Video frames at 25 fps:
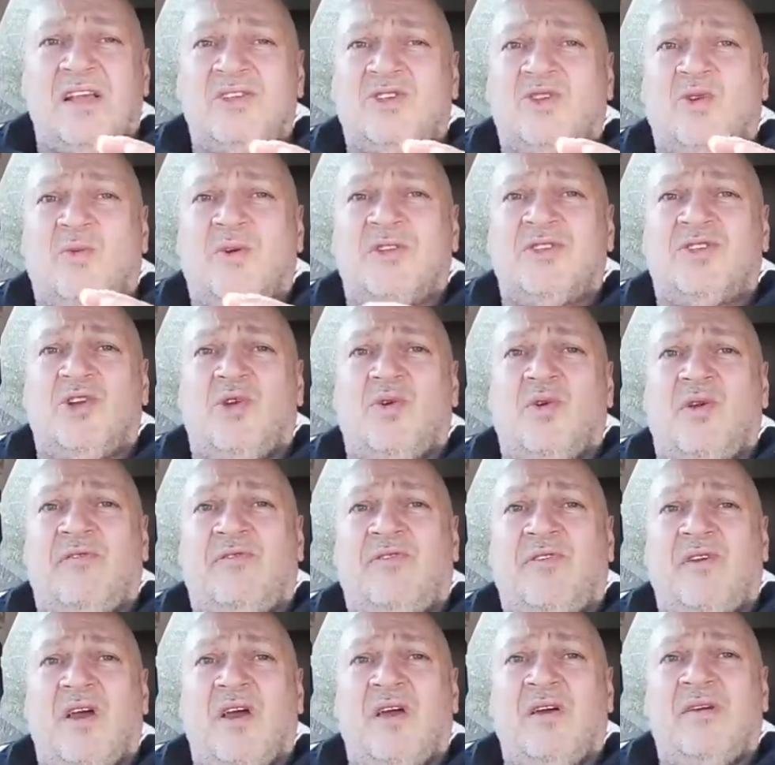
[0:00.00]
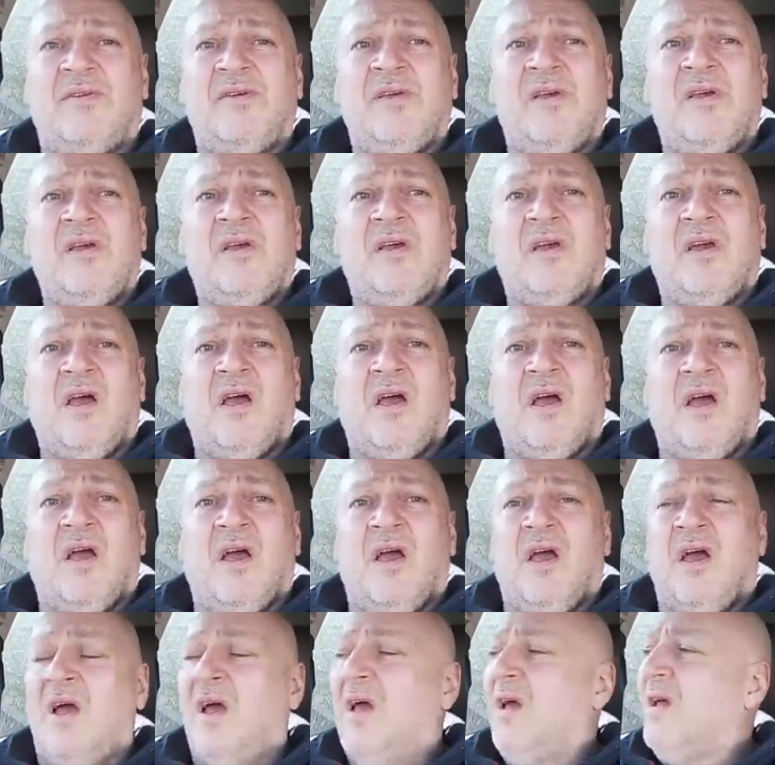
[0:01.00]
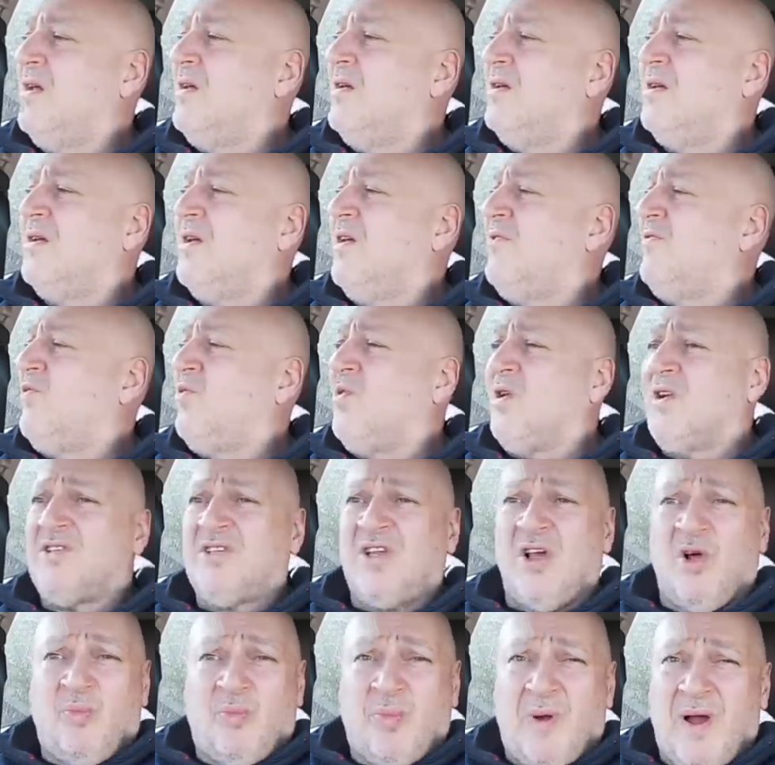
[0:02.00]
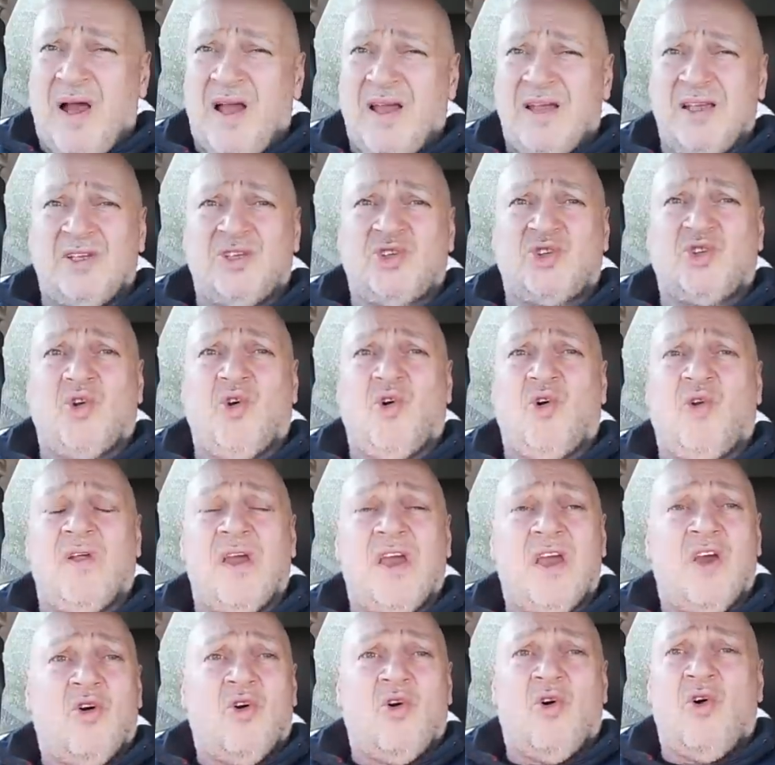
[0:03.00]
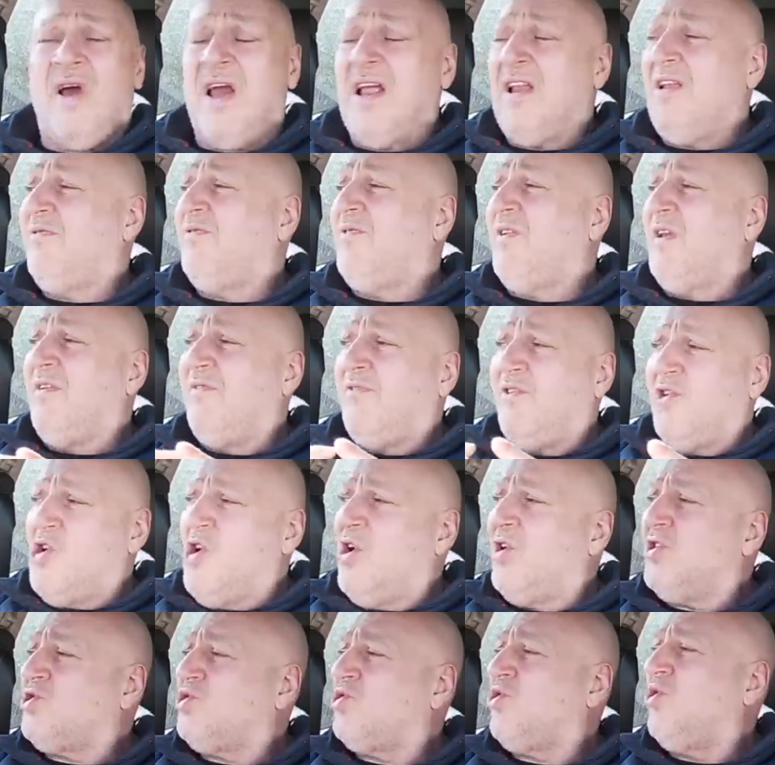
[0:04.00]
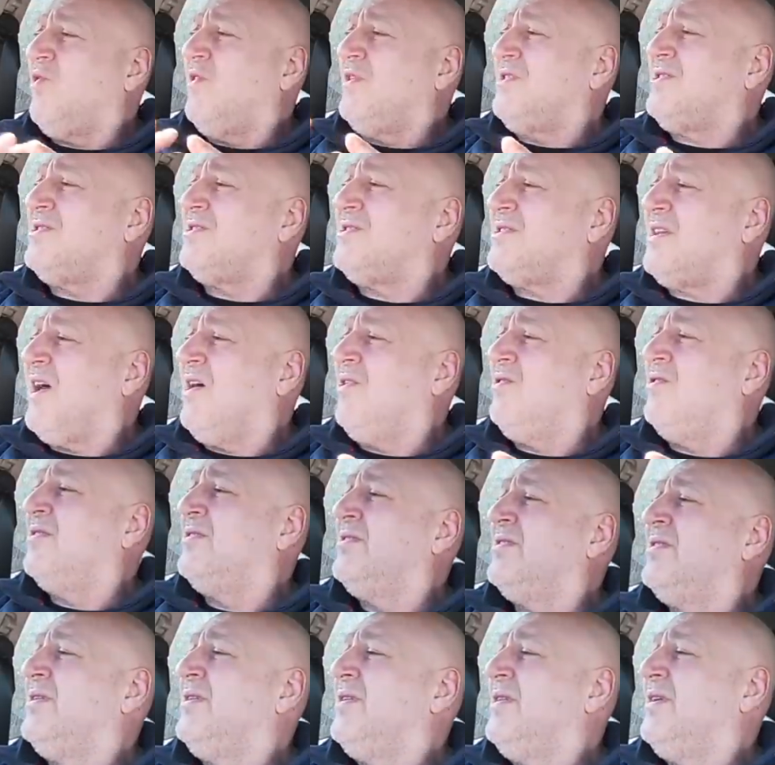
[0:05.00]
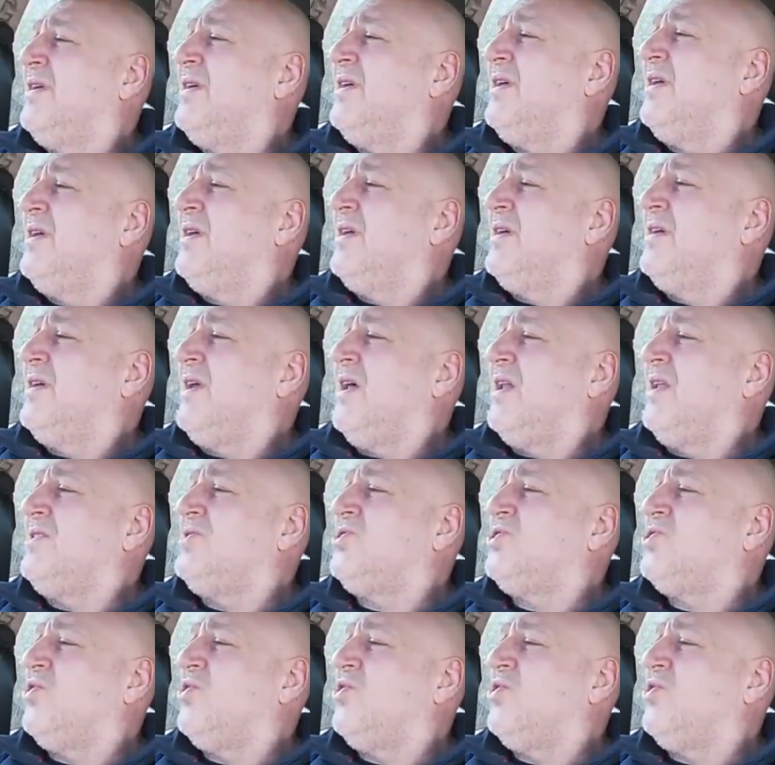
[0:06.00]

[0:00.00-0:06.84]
get someone to do it for you. If you want to tell part of your story or anything, if you've got a story to tell, get in